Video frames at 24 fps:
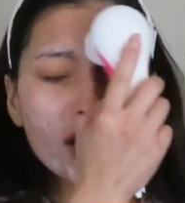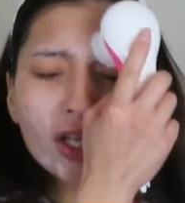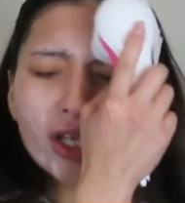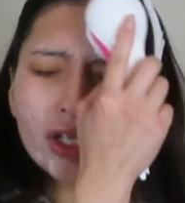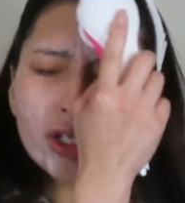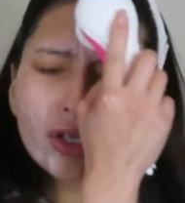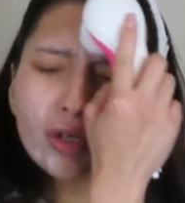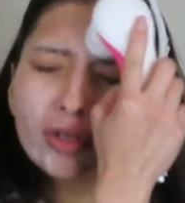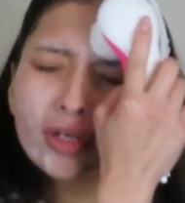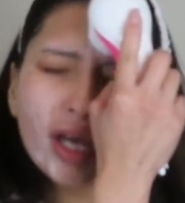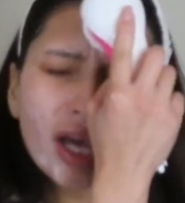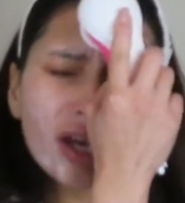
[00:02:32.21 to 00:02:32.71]
You
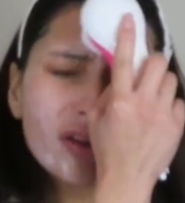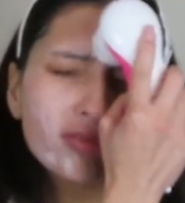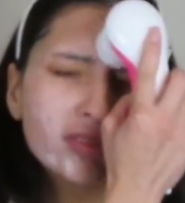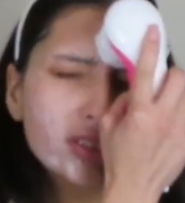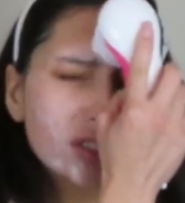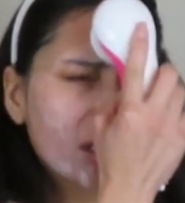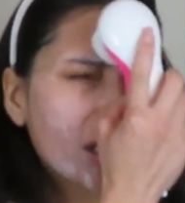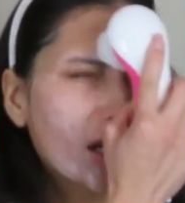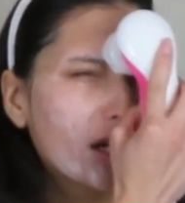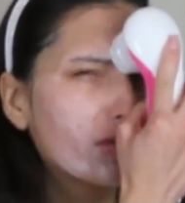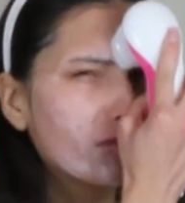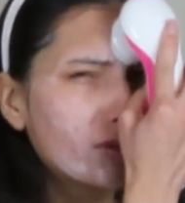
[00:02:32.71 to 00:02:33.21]
don't have
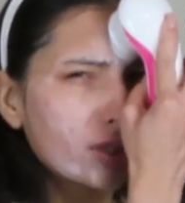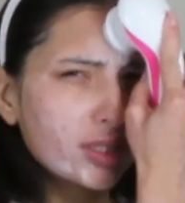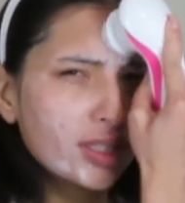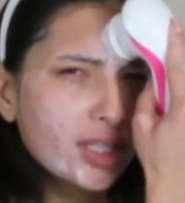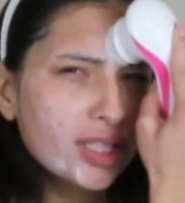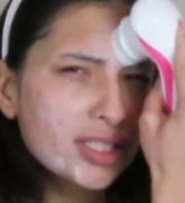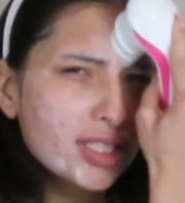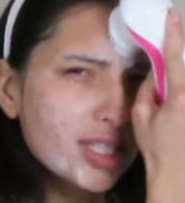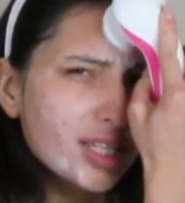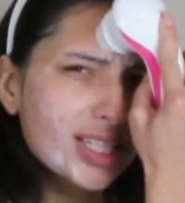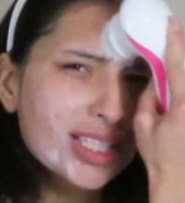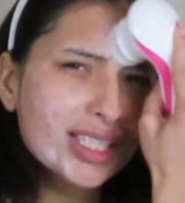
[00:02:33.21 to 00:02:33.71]
to get one
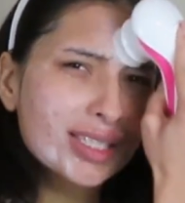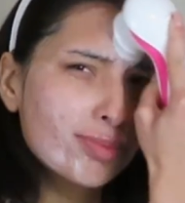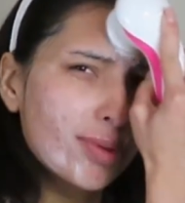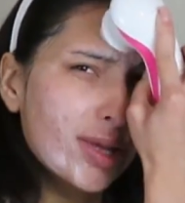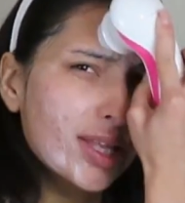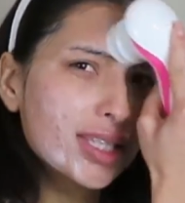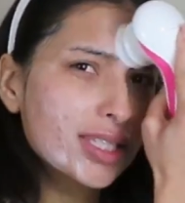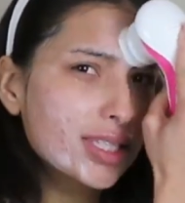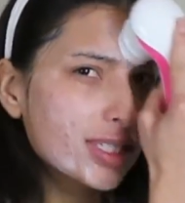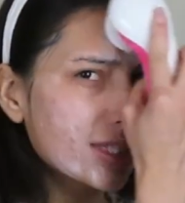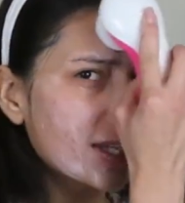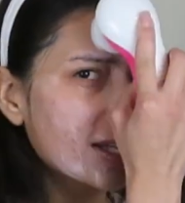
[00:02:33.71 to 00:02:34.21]
that's
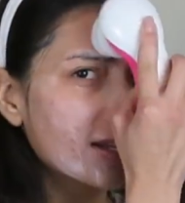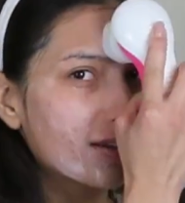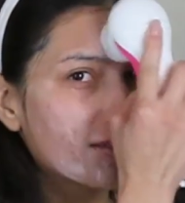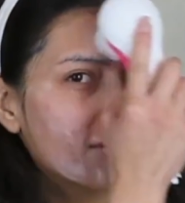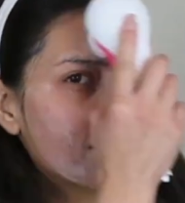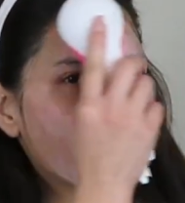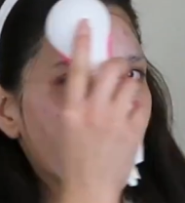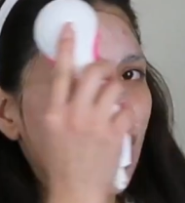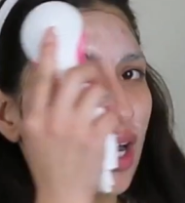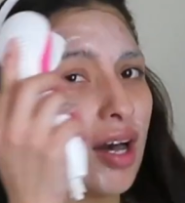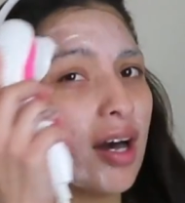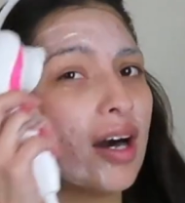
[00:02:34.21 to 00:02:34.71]

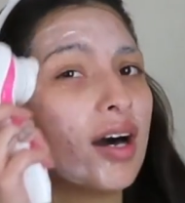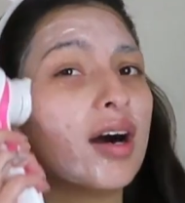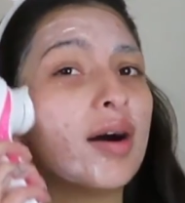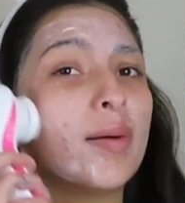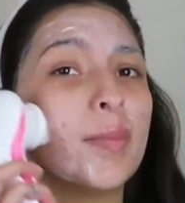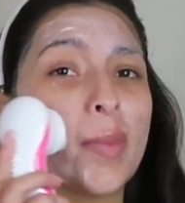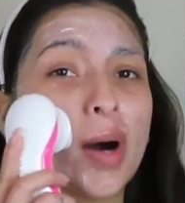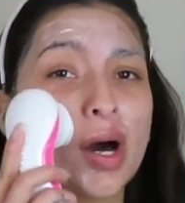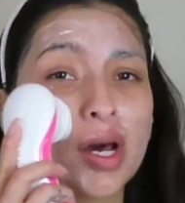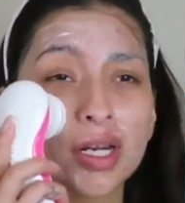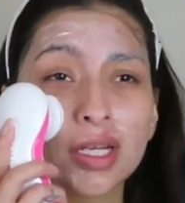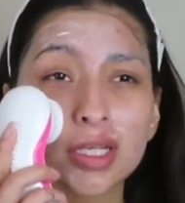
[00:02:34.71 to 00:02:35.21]
expensive.
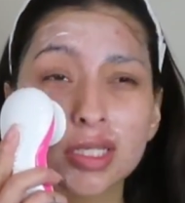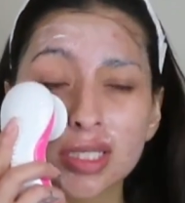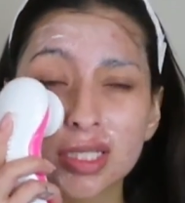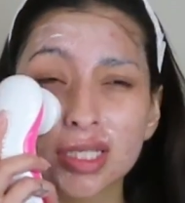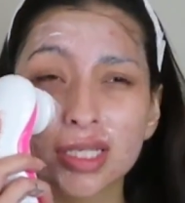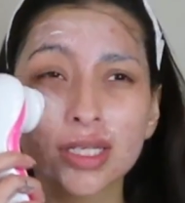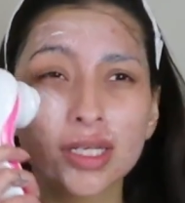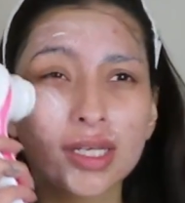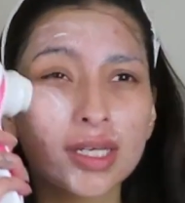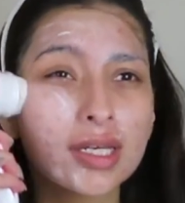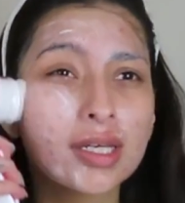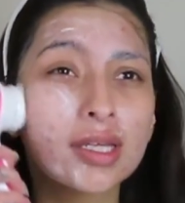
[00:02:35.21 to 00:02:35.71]

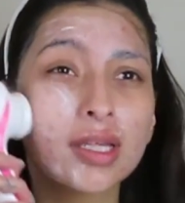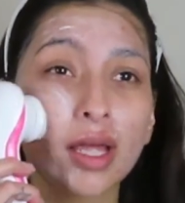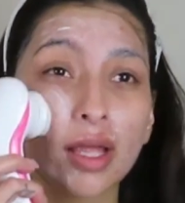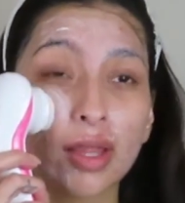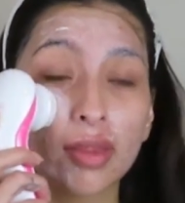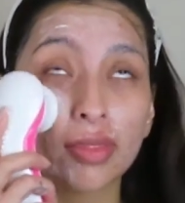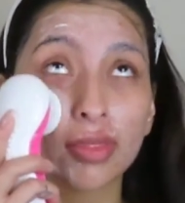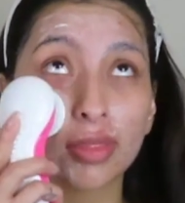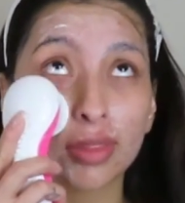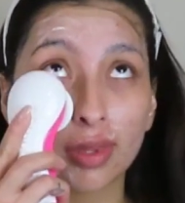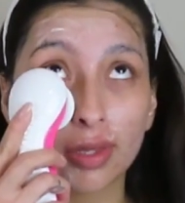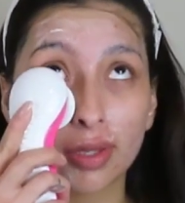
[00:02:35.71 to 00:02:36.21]
Honestly,
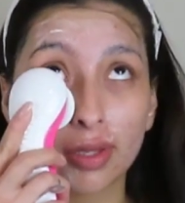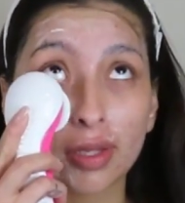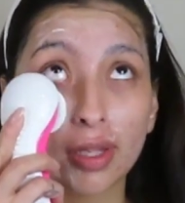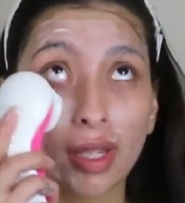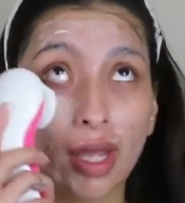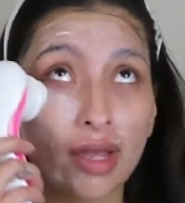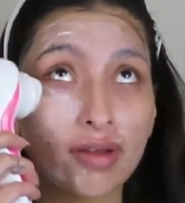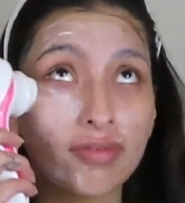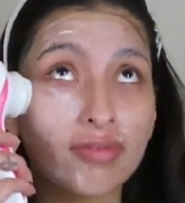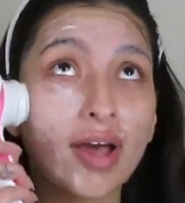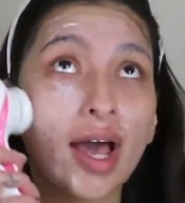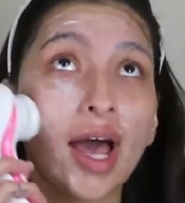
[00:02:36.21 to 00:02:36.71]

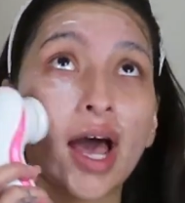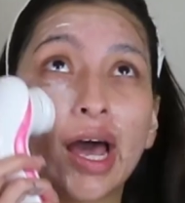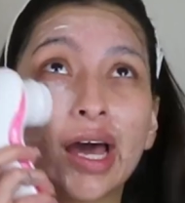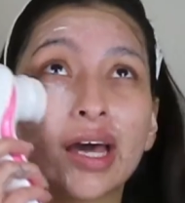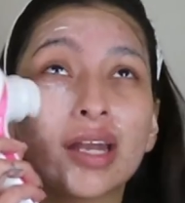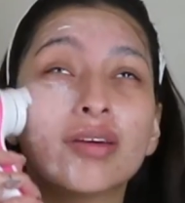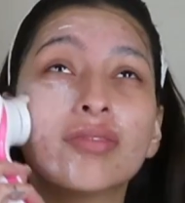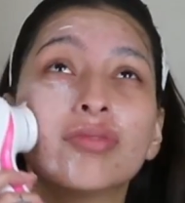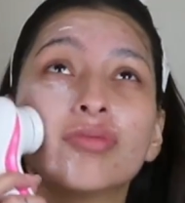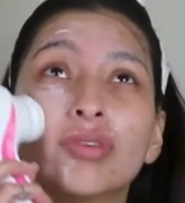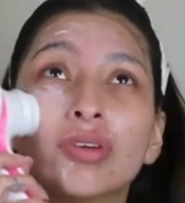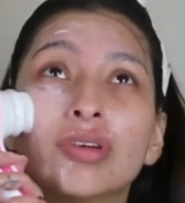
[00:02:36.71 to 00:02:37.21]
I've
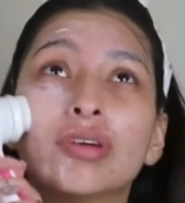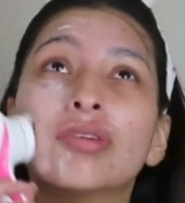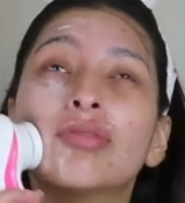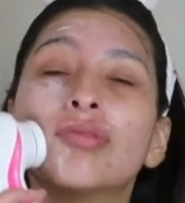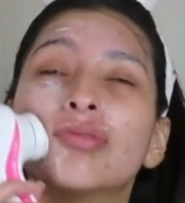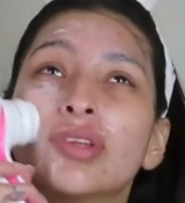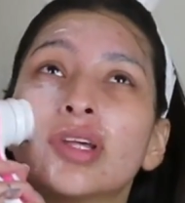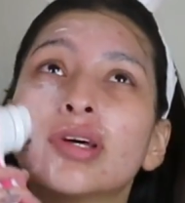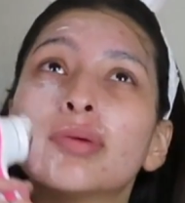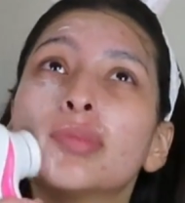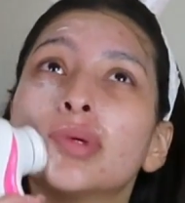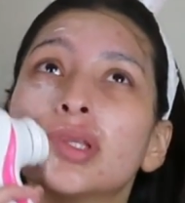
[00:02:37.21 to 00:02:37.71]
had a few
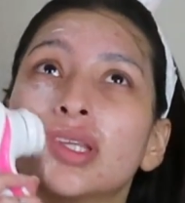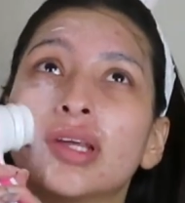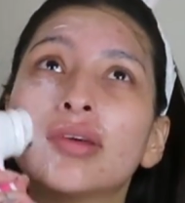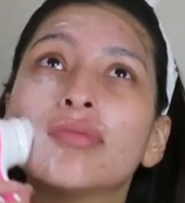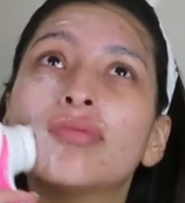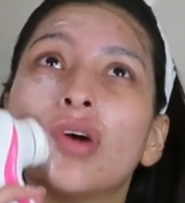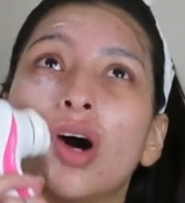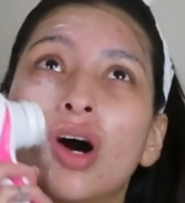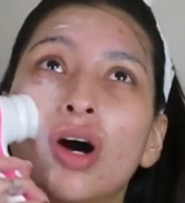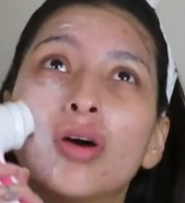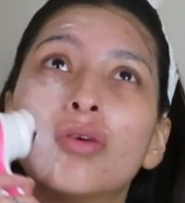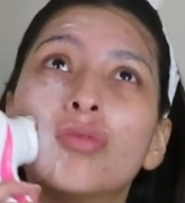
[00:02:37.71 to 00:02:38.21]
of them and
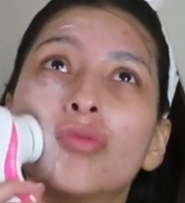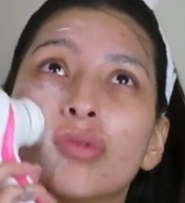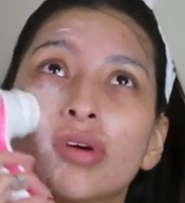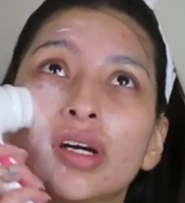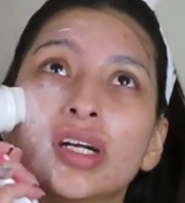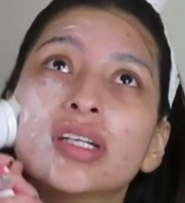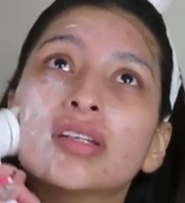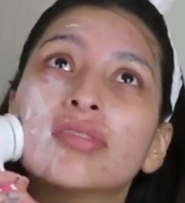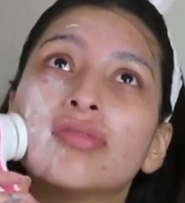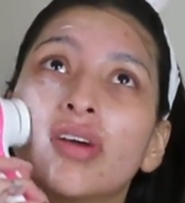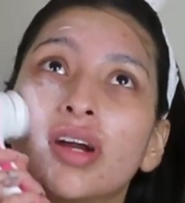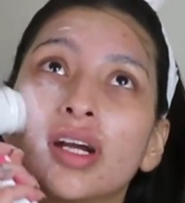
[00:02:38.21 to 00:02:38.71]
they've all
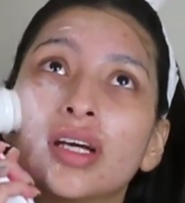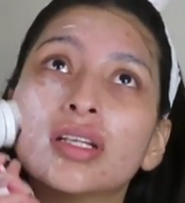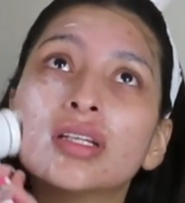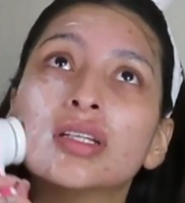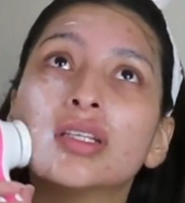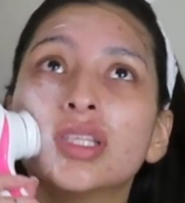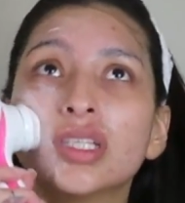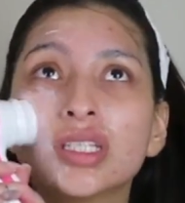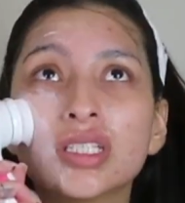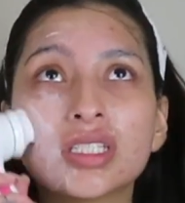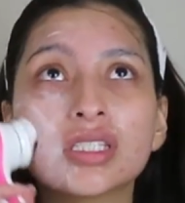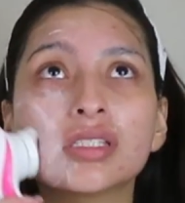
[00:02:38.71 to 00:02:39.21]
worked fairly
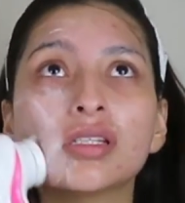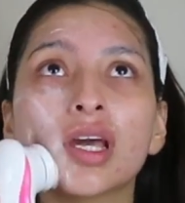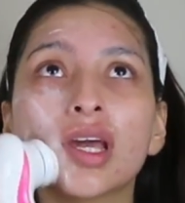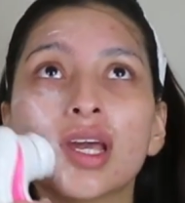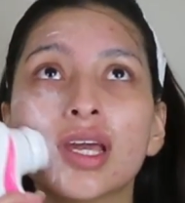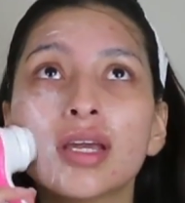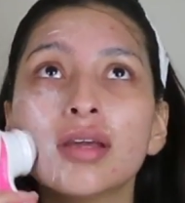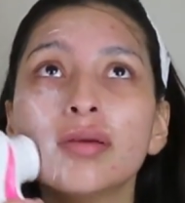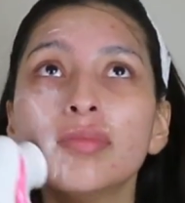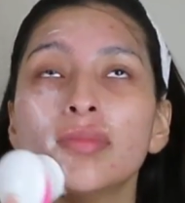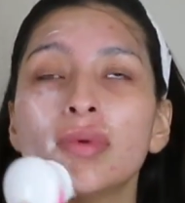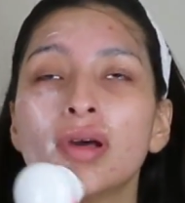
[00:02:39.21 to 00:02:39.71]
the
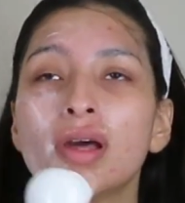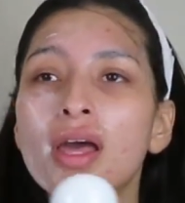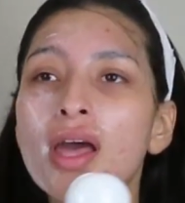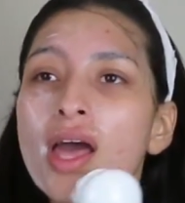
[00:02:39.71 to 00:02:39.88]
same.